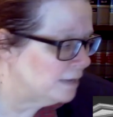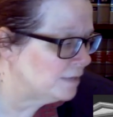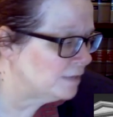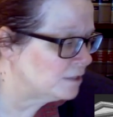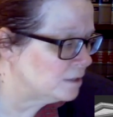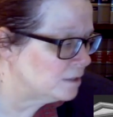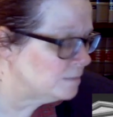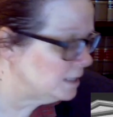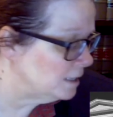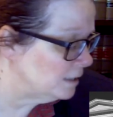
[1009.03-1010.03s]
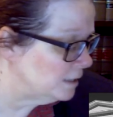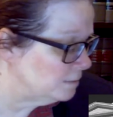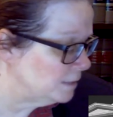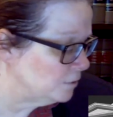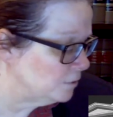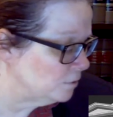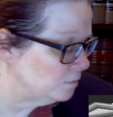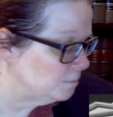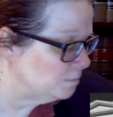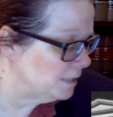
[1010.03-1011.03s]
that's going to be under
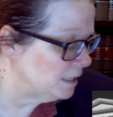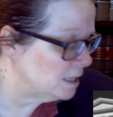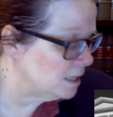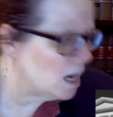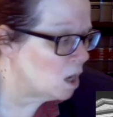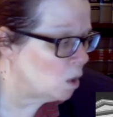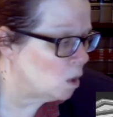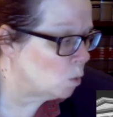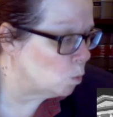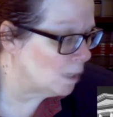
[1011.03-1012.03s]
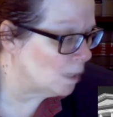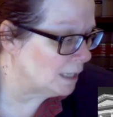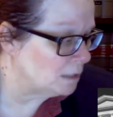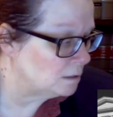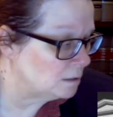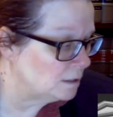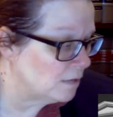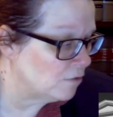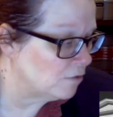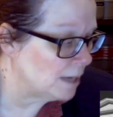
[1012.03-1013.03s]
B1,
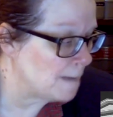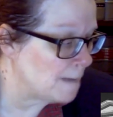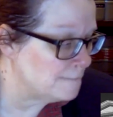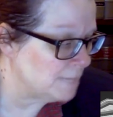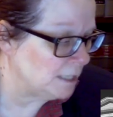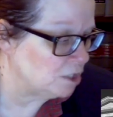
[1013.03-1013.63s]
governing money